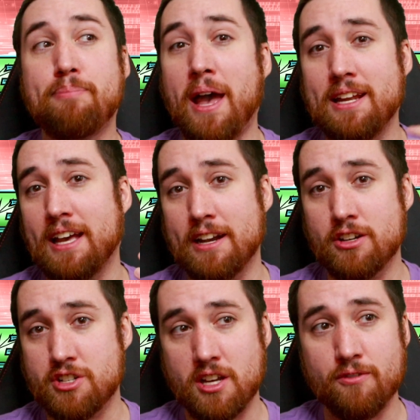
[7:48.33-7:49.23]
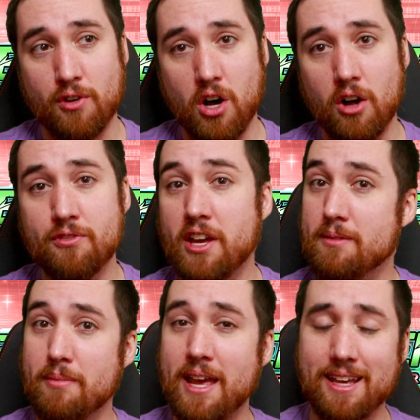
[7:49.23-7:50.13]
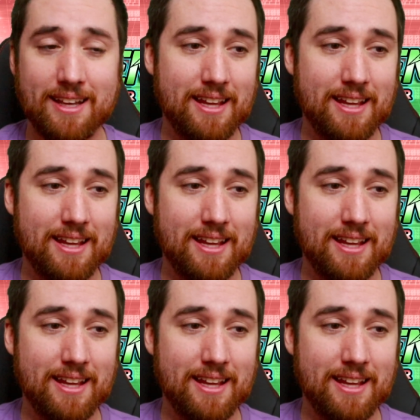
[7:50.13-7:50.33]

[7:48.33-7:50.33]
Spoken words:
petty energy involved in making.